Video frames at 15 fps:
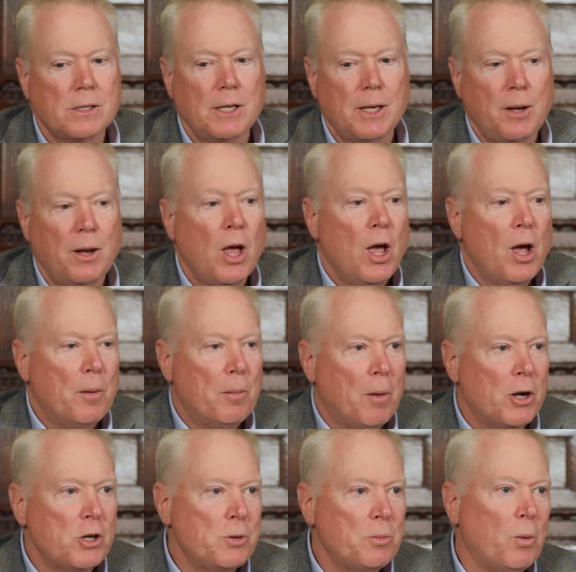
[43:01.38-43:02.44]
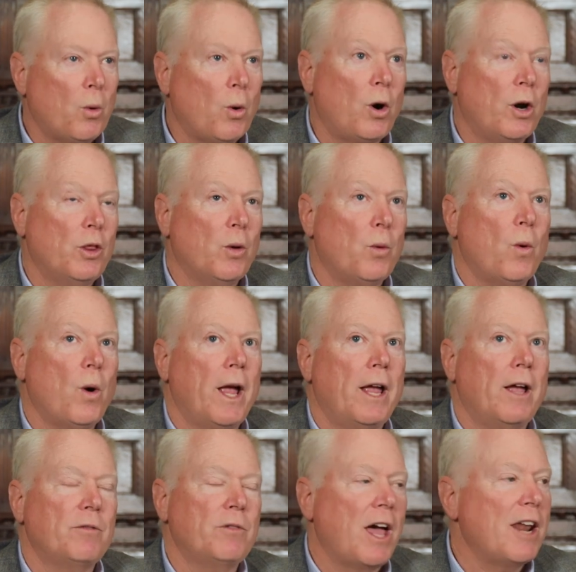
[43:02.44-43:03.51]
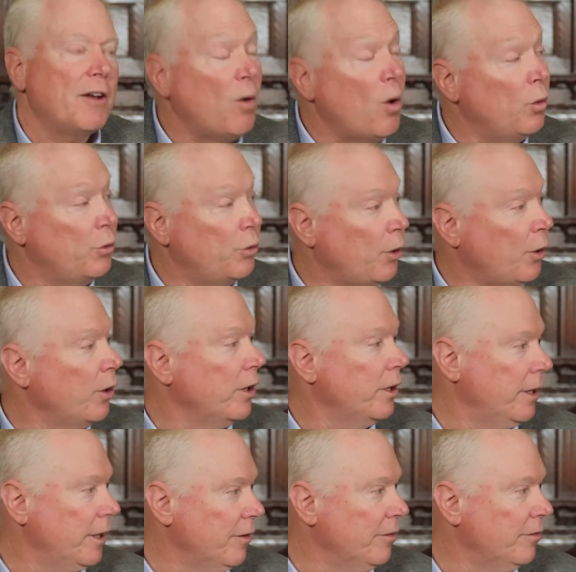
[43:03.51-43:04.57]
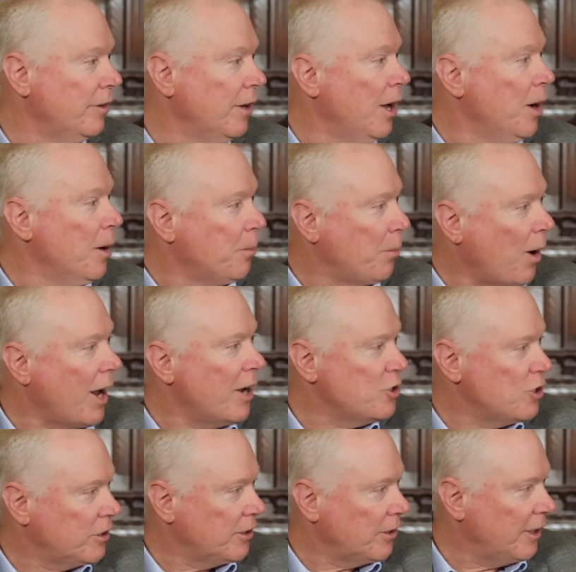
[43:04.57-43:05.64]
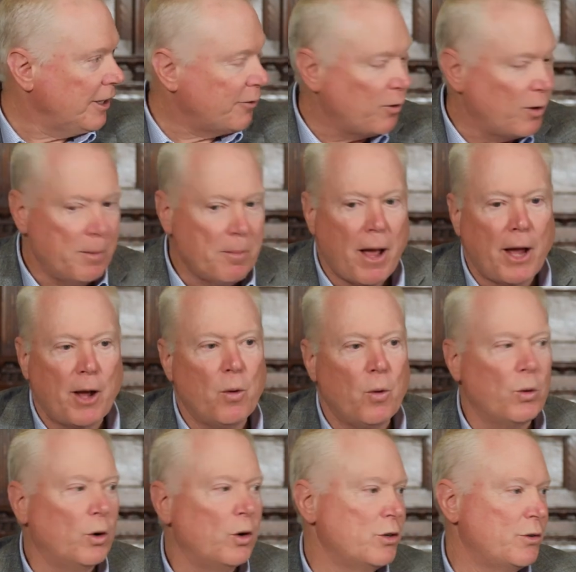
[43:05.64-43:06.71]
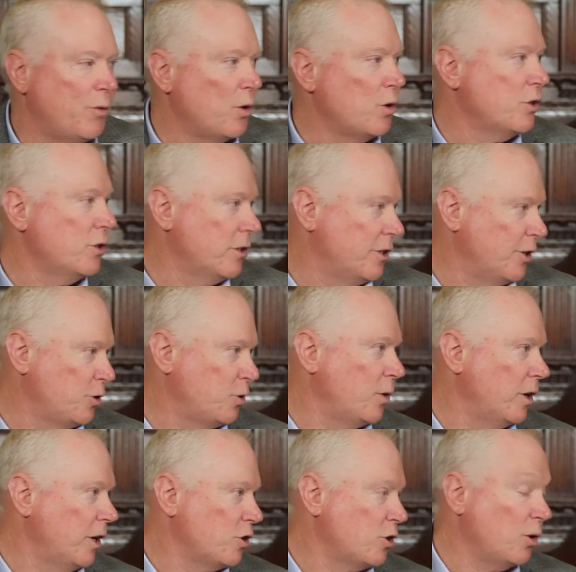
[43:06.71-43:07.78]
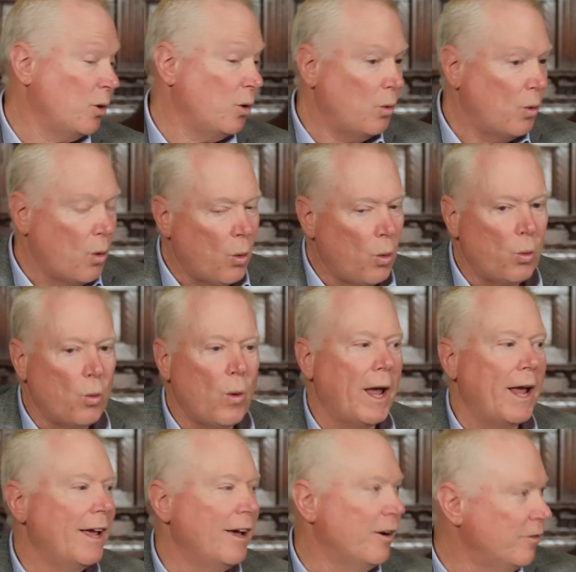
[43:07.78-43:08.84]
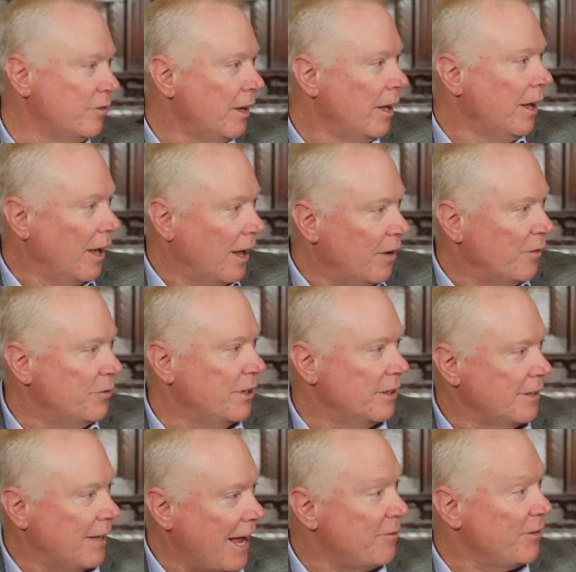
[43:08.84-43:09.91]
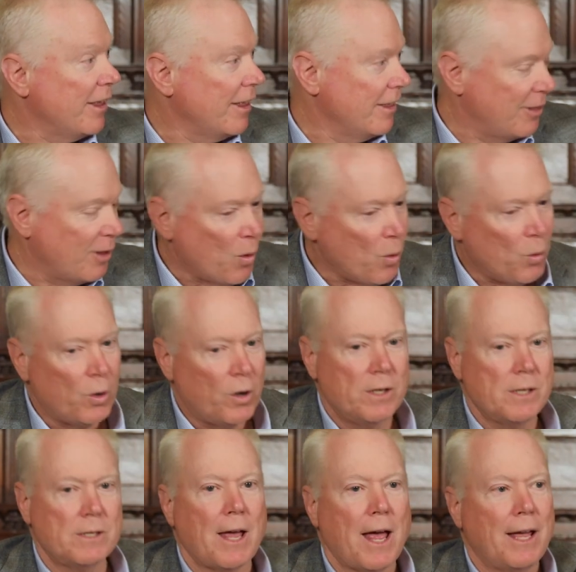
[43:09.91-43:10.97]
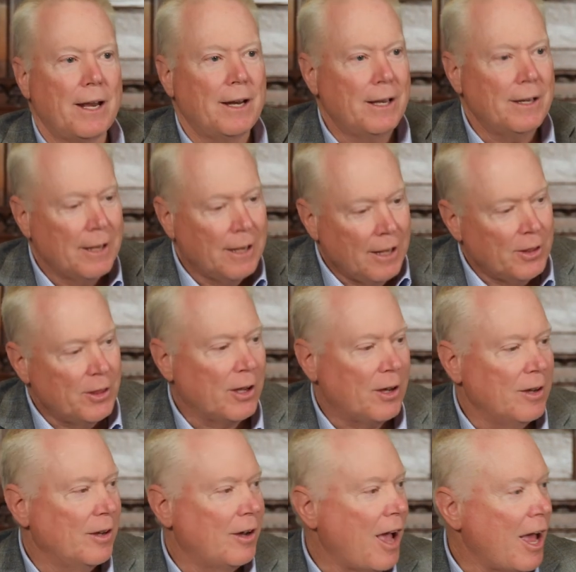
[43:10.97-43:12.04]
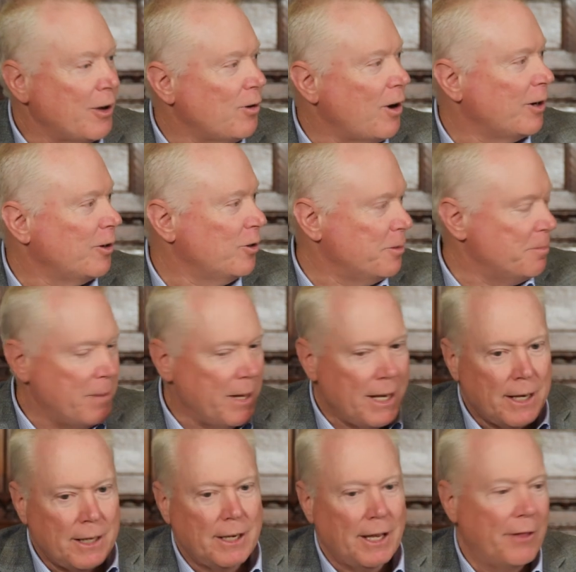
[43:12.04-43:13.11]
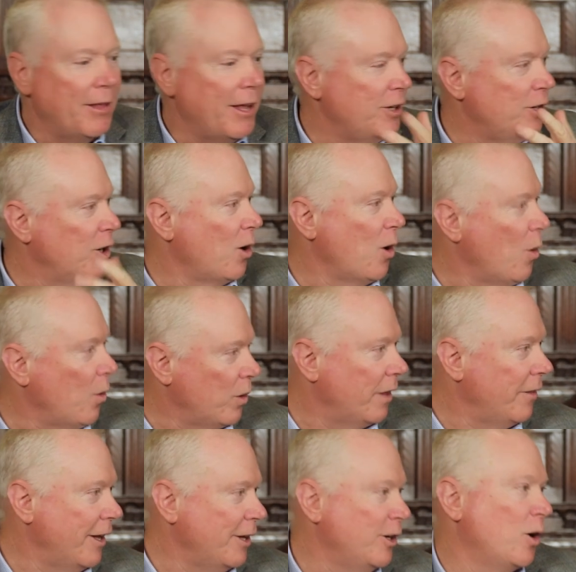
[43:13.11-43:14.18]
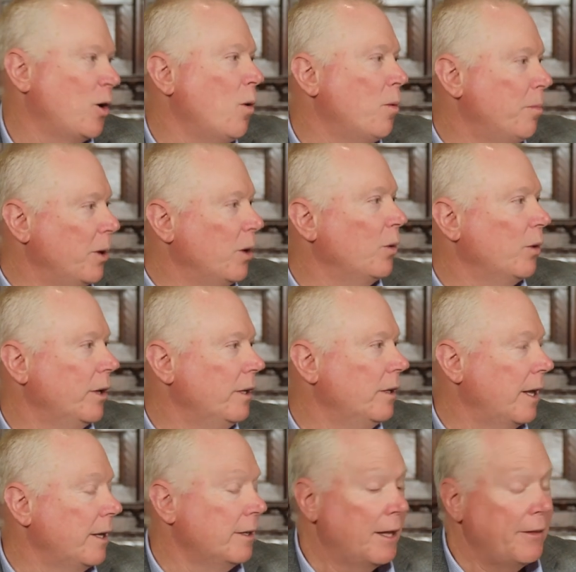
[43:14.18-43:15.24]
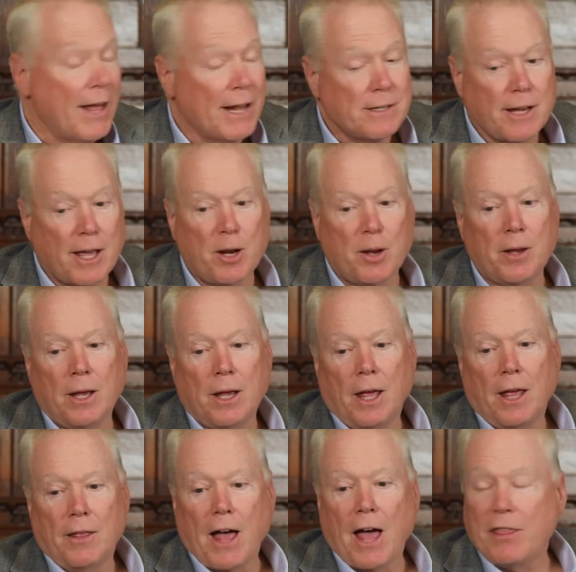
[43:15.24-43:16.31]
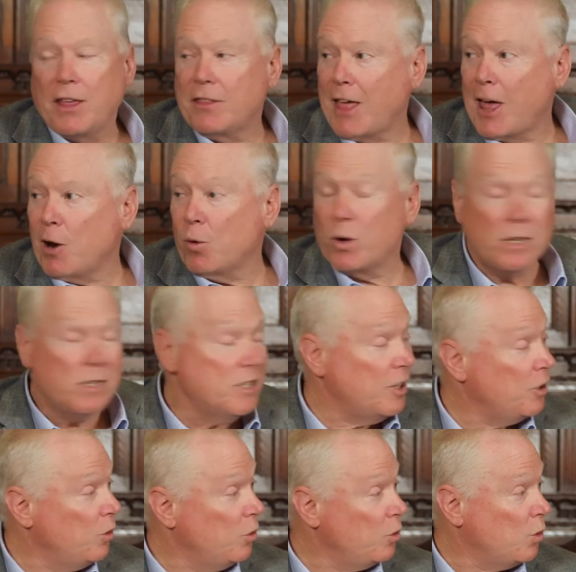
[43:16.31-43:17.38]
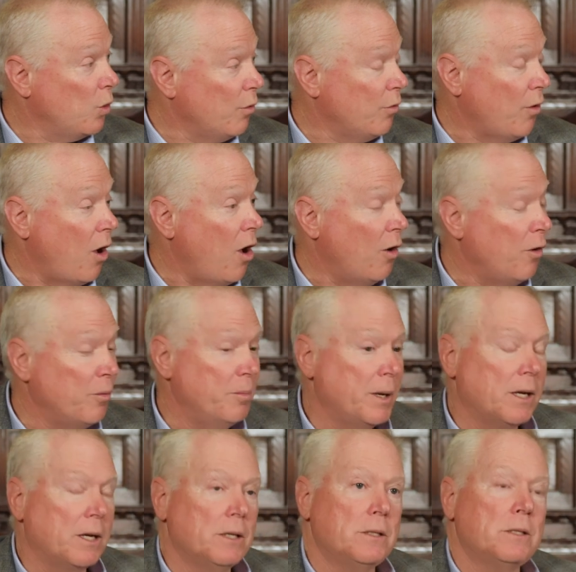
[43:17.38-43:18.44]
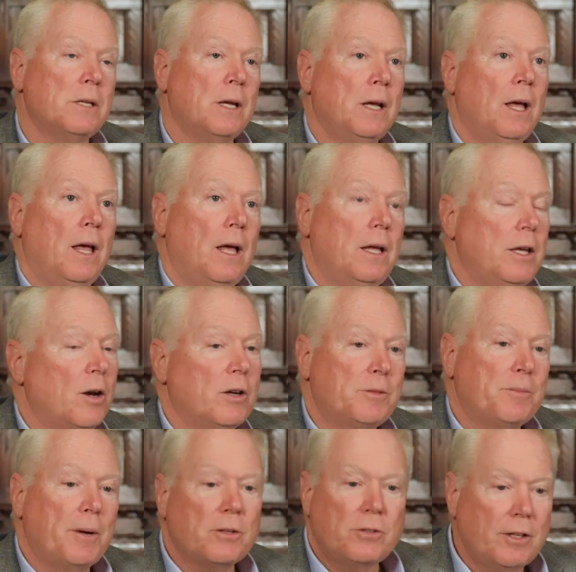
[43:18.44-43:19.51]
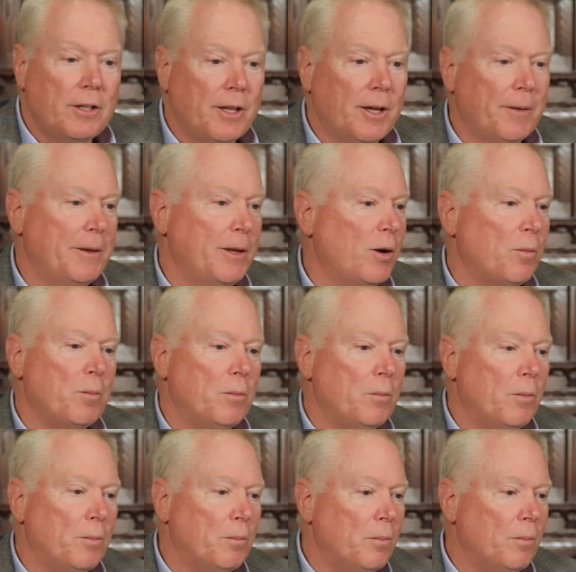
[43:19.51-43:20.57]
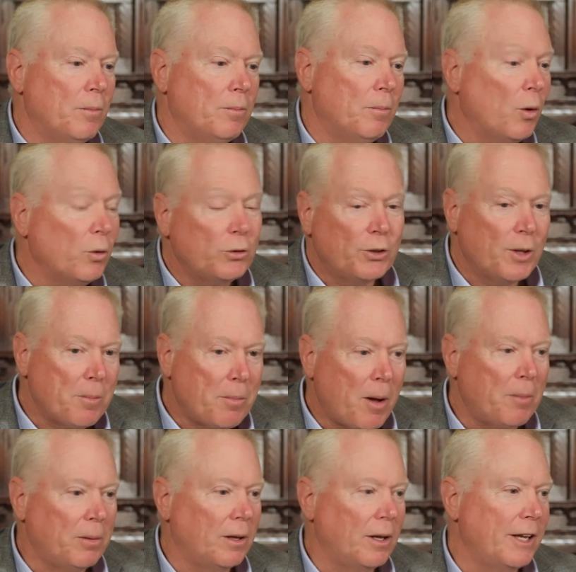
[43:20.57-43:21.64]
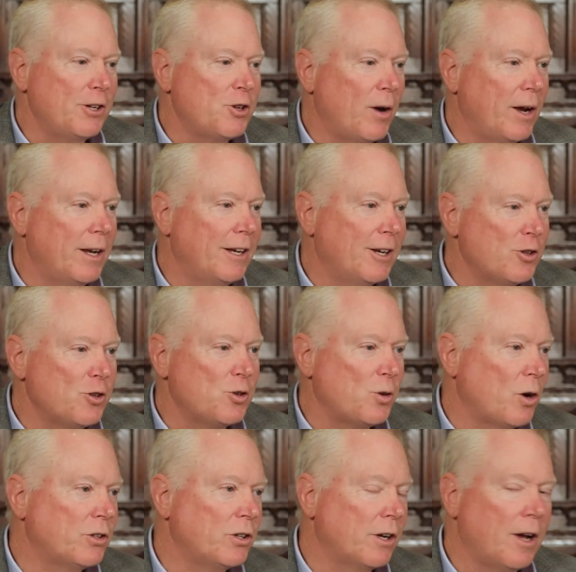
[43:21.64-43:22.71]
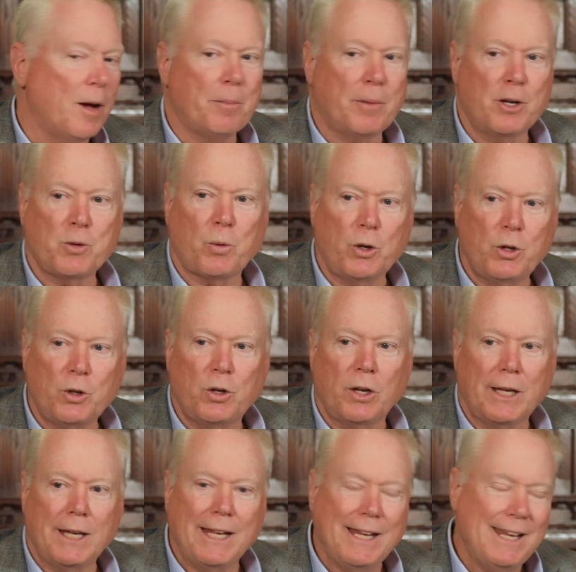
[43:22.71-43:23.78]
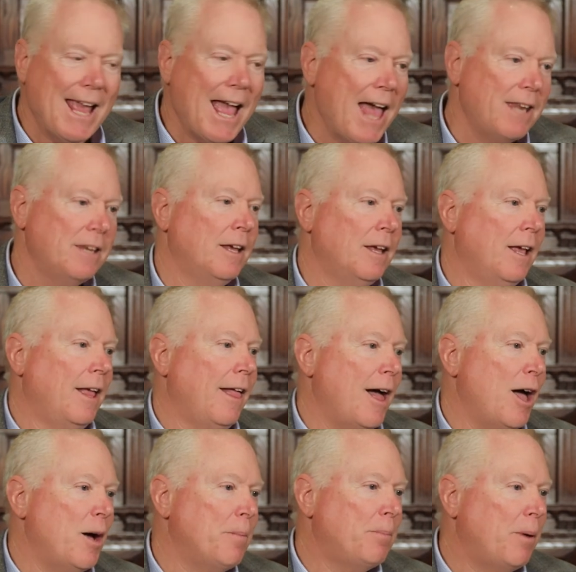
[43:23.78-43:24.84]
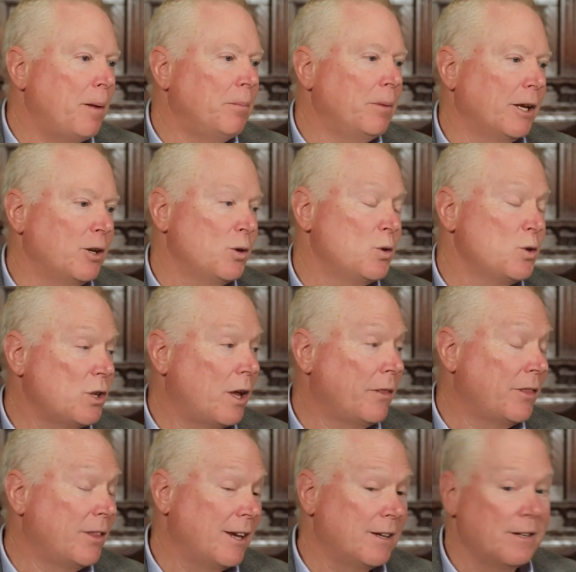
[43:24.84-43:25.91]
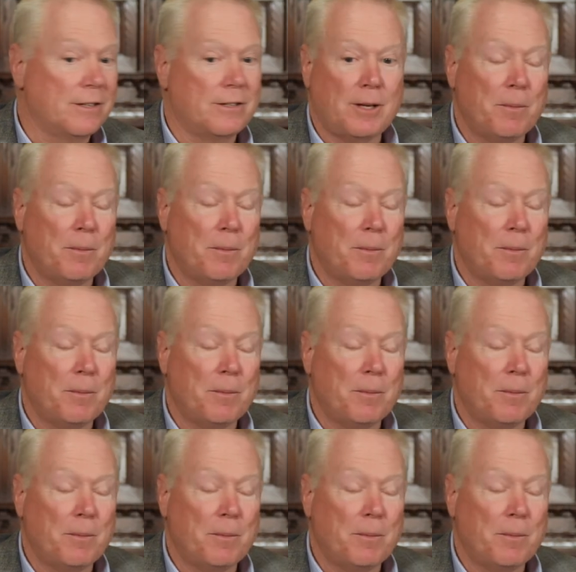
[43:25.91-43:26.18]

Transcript: see much more in the way of kind of alternative project delivery by owners versus the traditional old way of of having the owner design it the contractors bid it and then you go and then you go build it and and that's going to i think that'll continue to evolve because you know especially the you know most of the publicly traded construction companies where you can get uh, public news on things.